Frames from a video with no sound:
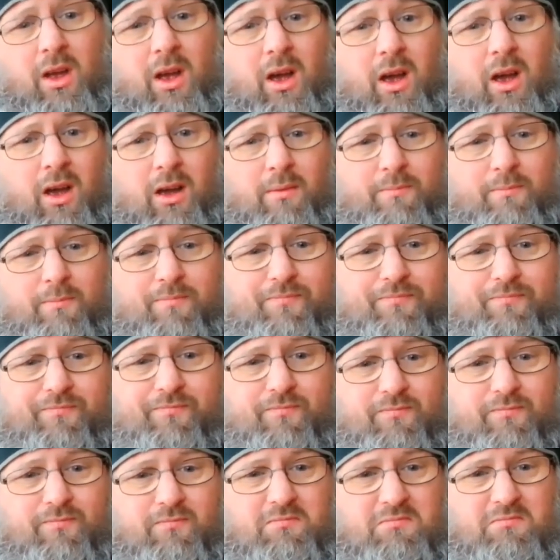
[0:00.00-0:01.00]

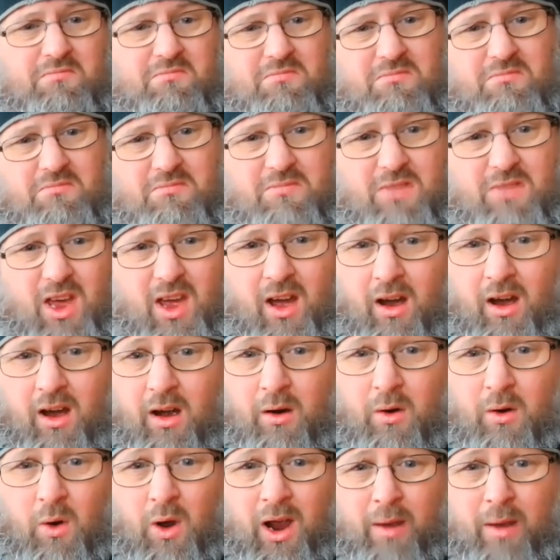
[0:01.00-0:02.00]
Yeah,
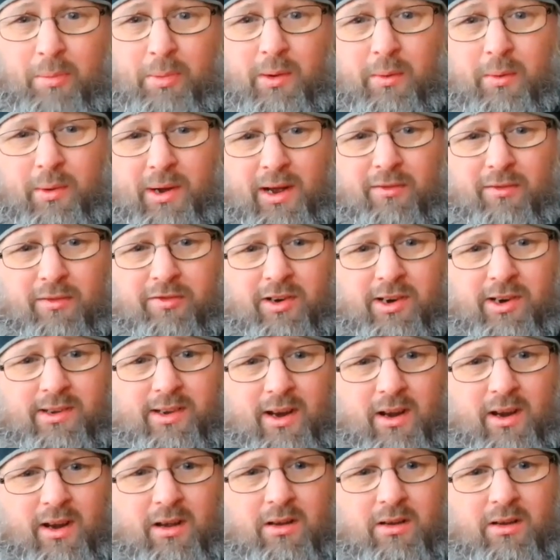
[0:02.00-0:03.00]
I'm quite happy with that for a
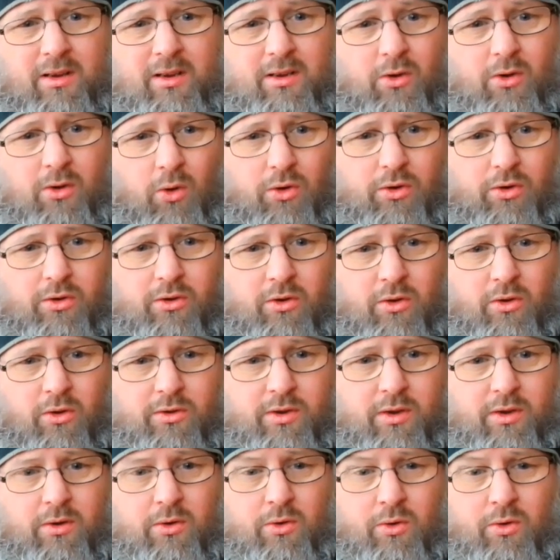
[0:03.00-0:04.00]
tenner. It's not
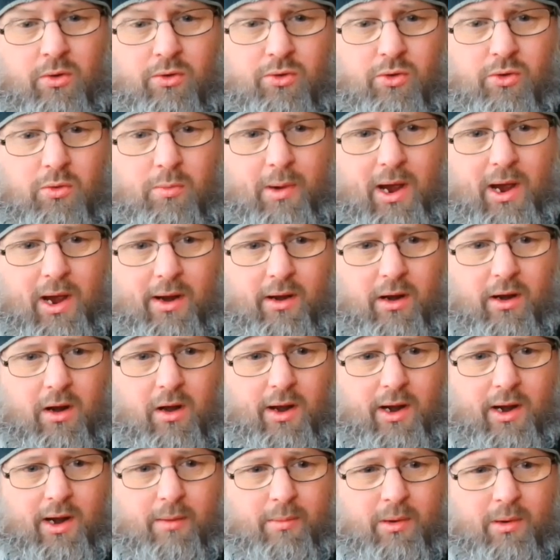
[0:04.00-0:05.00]
too bad a
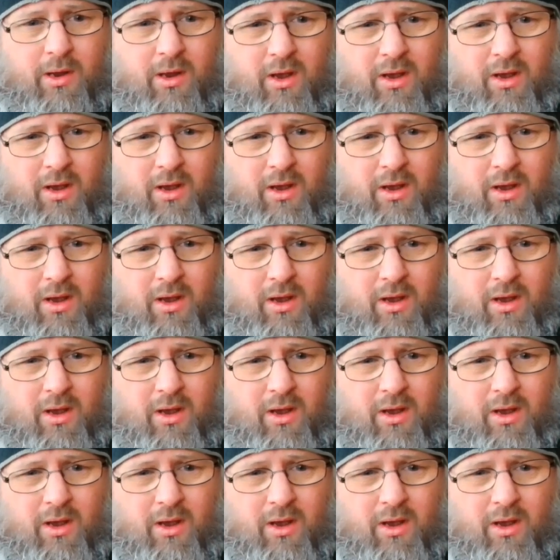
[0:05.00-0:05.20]
lineup.